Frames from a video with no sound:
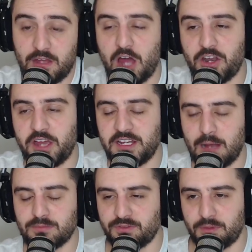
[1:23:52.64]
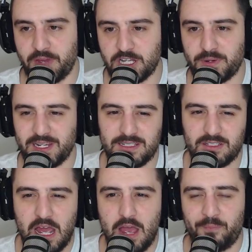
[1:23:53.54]
I know he comes off the bench, but
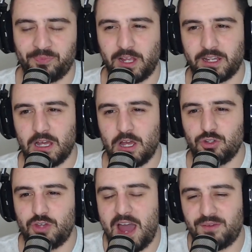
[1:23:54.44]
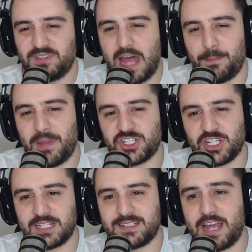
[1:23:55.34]
Like, you have that much in
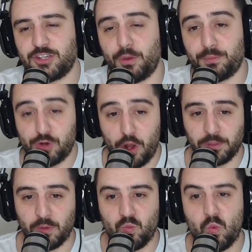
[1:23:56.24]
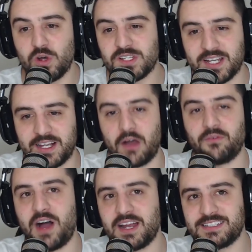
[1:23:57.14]
attack. Your problem wasn't
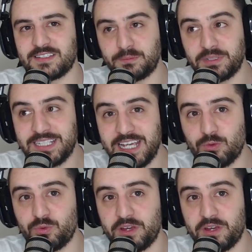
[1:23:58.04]
Cavani to begin with.